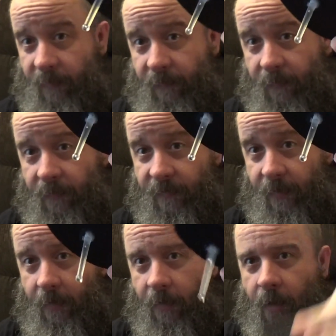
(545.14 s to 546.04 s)
as you can
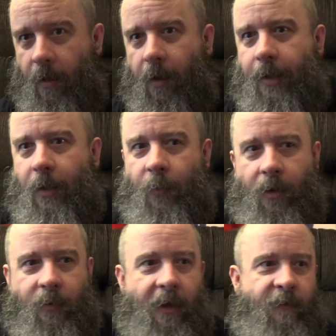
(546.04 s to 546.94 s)
see, and then went,
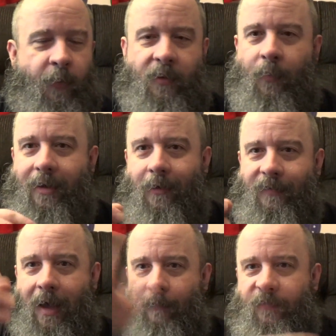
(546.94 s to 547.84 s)
okay, let's put the bike on
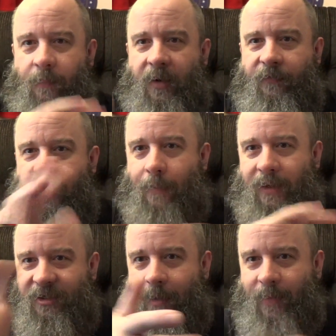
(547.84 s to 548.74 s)
top. Flippity
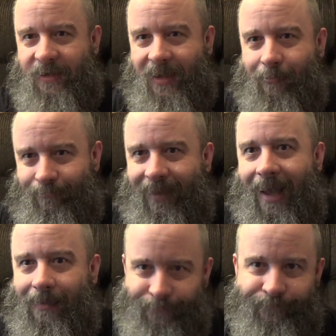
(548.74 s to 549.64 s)
floppity, stippity stop.
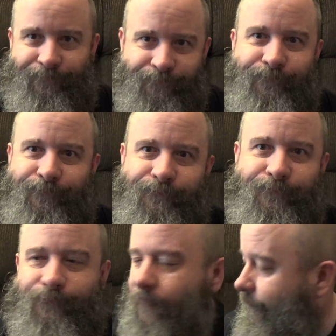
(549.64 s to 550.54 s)
Yeah.
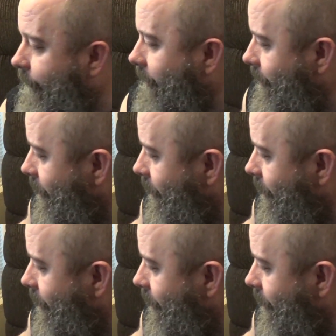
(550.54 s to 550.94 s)
Fun.